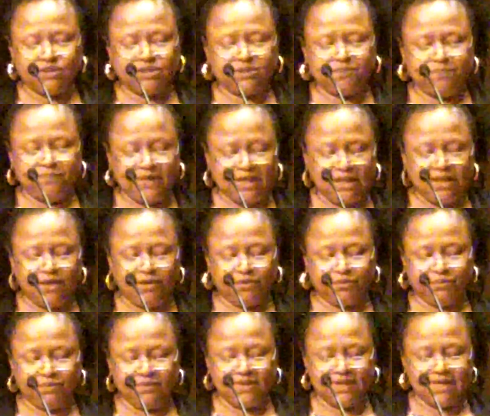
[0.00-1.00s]

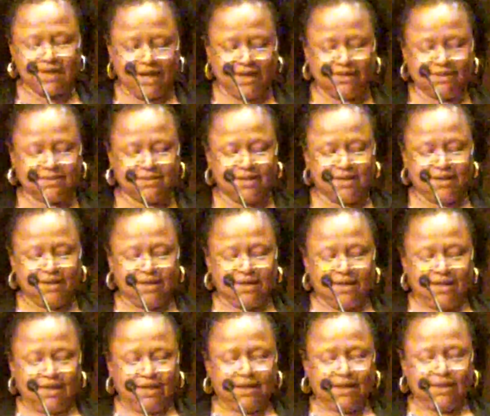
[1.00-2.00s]
spinning through the night,
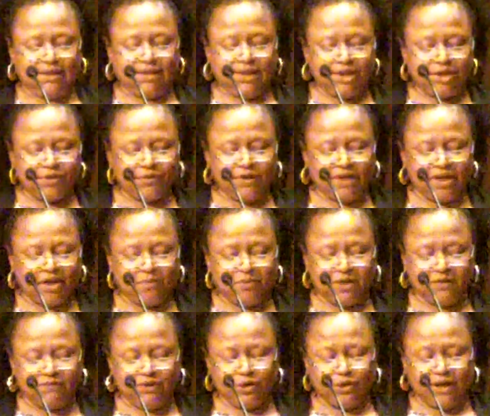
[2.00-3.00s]
glittering
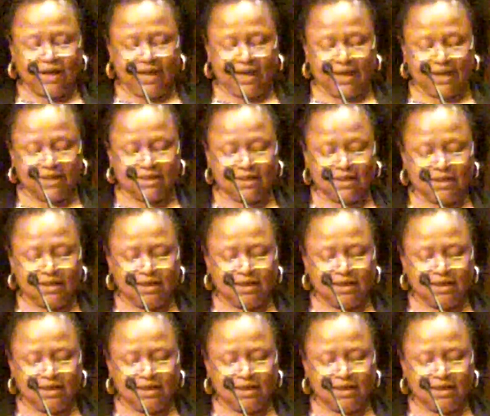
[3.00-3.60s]
above your head.